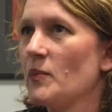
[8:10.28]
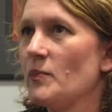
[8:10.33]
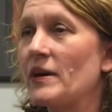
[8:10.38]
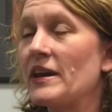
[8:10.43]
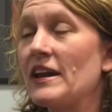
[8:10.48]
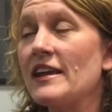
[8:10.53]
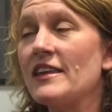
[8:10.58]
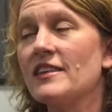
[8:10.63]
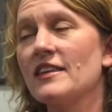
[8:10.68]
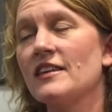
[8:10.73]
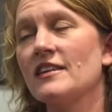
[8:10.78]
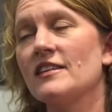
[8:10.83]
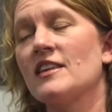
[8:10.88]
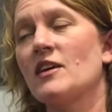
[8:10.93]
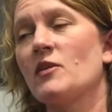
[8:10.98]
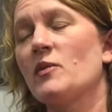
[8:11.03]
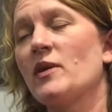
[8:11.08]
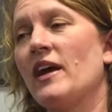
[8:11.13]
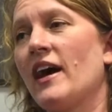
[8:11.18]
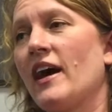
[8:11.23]
but i think
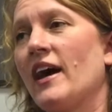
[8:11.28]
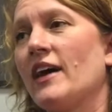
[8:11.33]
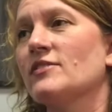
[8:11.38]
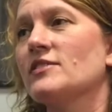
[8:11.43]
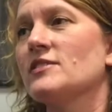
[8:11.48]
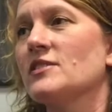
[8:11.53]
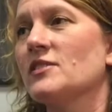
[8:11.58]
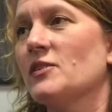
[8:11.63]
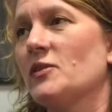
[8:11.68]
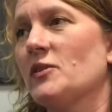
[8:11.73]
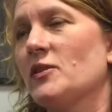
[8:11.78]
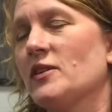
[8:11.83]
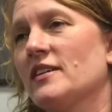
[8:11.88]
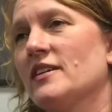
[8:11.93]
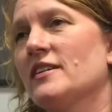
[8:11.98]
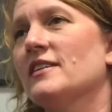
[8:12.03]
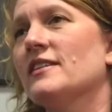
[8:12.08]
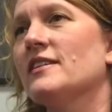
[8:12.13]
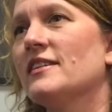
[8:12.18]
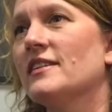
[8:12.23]
that we have to
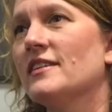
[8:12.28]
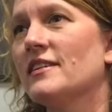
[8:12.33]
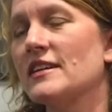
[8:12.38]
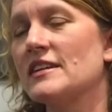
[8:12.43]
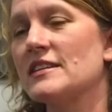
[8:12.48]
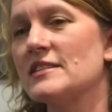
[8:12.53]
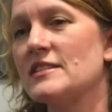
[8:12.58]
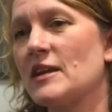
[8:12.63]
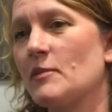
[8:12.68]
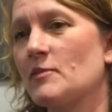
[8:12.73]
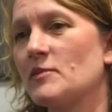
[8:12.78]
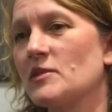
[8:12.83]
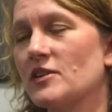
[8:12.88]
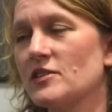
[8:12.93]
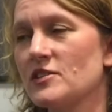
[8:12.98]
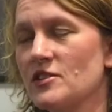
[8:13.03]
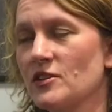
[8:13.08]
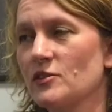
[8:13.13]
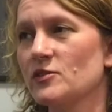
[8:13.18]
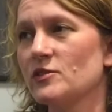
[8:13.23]
accept our
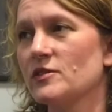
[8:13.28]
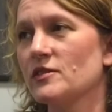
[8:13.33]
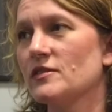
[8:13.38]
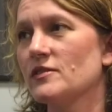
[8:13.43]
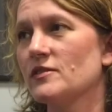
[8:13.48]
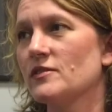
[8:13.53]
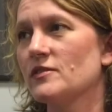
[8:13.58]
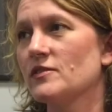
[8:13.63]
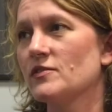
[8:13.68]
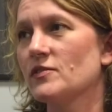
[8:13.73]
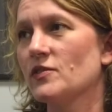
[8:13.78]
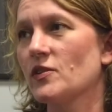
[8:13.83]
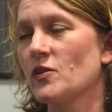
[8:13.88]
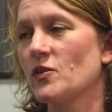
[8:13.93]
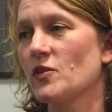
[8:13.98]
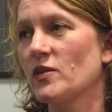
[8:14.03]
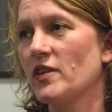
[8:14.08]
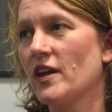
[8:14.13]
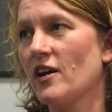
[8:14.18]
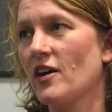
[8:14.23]
children for
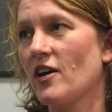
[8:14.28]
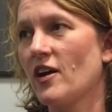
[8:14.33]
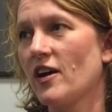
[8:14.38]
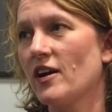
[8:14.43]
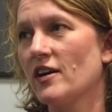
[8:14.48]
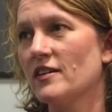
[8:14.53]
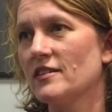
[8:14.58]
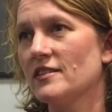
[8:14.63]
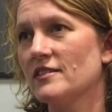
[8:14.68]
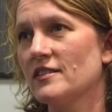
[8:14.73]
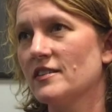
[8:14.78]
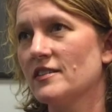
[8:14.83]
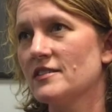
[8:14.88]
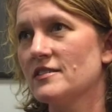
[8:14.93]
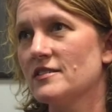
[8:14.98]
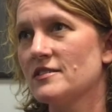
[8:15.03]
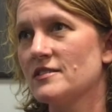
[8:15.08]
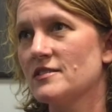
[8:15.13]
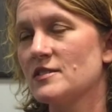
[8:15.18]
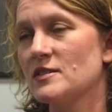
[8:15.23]
who they are
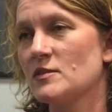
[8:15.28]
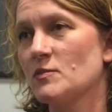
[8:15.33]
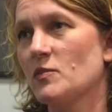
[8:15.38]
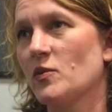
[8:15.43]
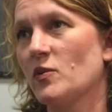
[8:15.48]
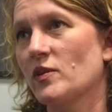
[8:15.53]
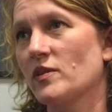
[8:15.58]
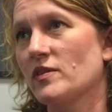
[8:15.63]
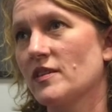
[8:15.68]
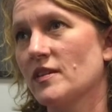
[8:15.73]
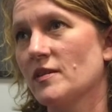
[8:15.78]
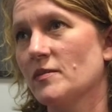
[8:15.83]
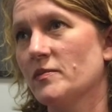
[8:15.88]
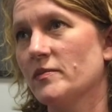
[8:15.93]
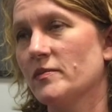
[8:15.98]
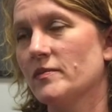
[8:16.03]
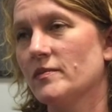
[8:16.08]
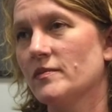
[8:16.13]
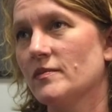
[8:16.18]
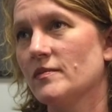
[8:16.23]
and support them
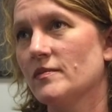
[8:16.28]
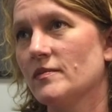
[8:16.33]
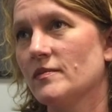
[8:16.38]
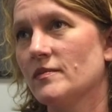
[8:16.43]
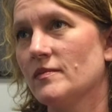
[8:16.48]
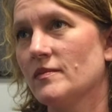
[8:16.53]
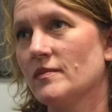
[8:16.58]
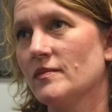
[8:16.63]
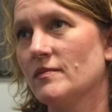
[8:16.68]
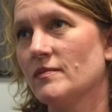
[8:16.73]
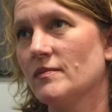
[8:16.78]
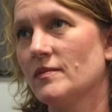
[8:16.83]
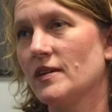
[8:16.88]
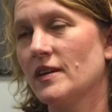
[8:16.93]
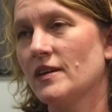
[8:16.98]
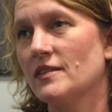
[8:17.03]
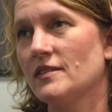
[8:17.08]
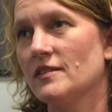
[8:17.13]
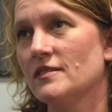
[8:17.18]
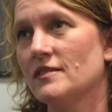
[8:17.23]

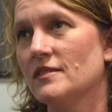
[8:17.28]
in